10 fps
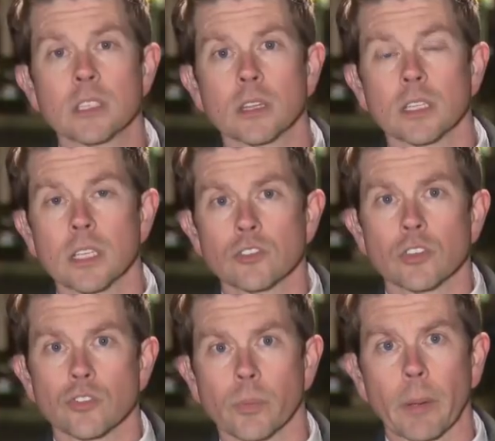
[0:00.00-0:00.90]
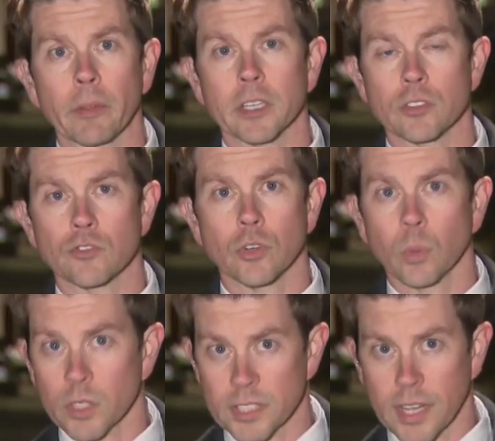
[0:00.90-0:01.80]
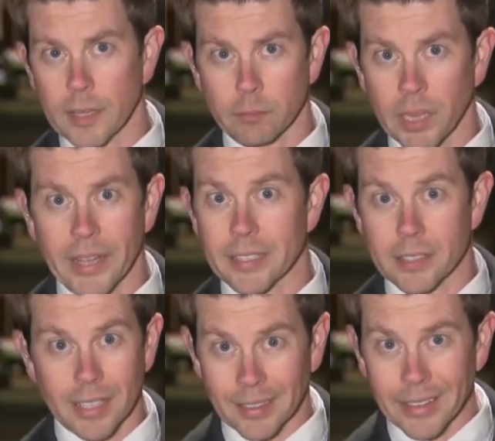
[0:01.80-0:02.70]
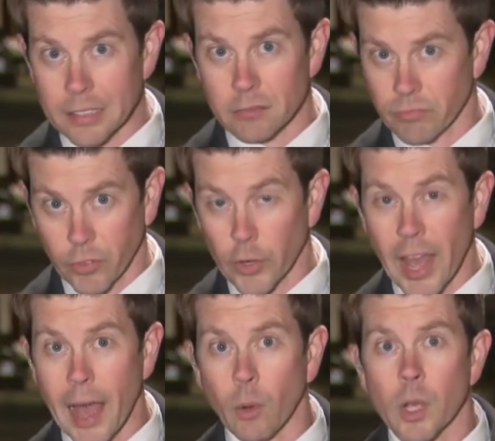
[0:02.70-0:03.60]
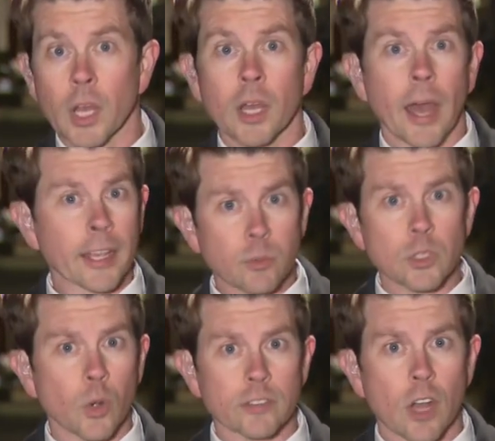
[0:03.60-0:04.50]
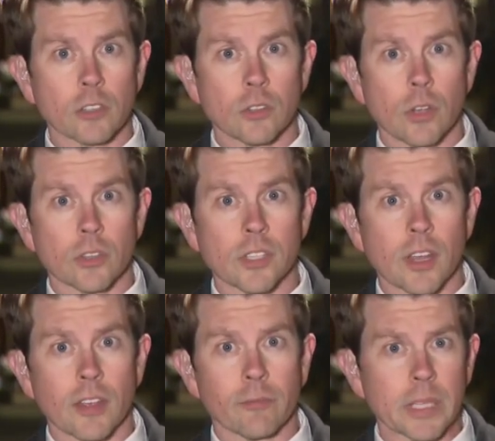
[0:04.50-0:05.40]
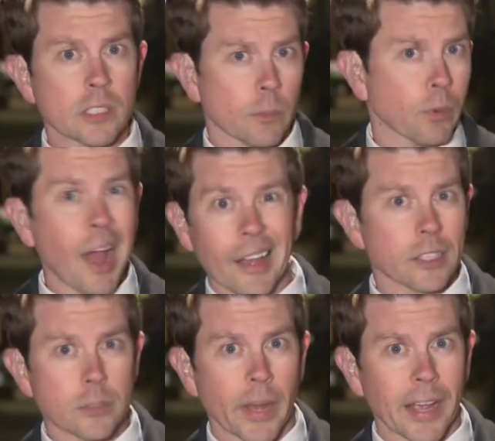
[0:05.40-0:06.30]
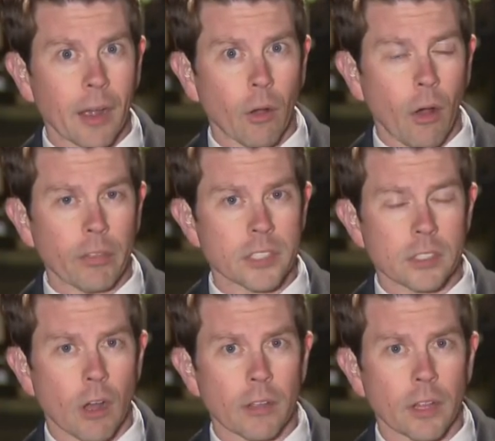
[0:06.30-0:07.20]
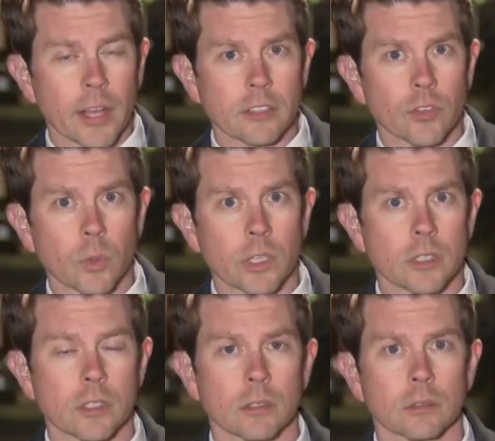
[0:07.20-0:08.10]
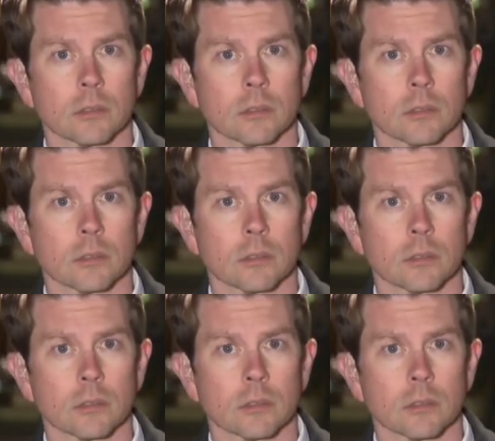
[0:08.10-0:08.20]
that the districts Republicans drew will stay in place, at least for now. Experts who I talked to, though, say they've been surprised by how all this has gone the last few weeks.